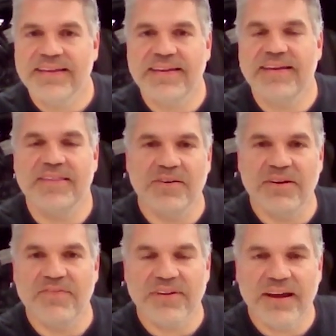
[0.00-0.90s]

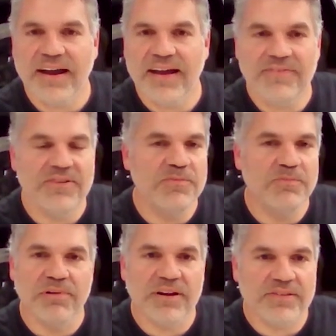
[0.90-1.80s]
if you
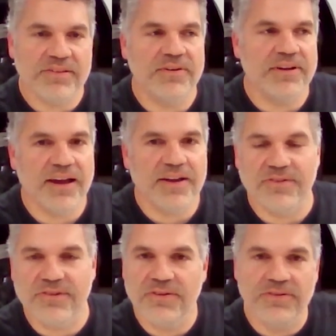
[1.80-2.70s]
bring it to a guy who's
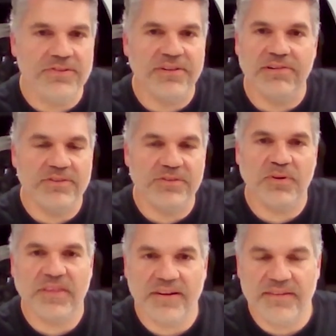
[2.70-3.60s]
tuned your
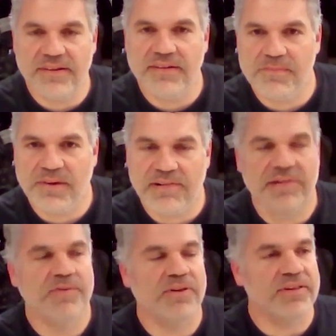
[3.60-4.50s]
2019
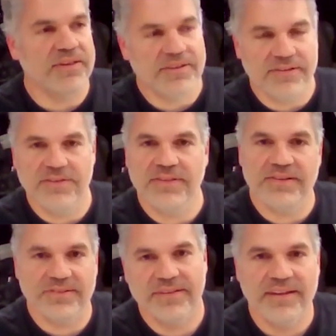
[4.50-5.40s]
Camaro, well, he can tune
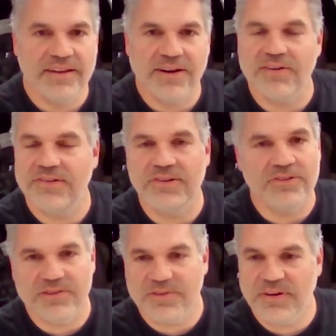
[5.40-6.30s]
this. Or he's
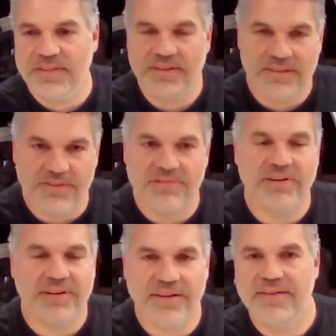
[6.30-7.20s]
tuned your 2019
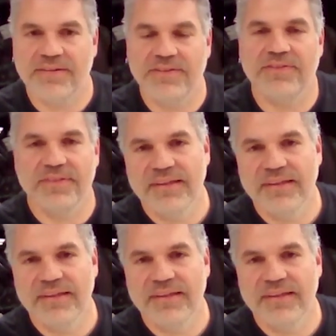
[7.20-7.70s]
truck, he can tune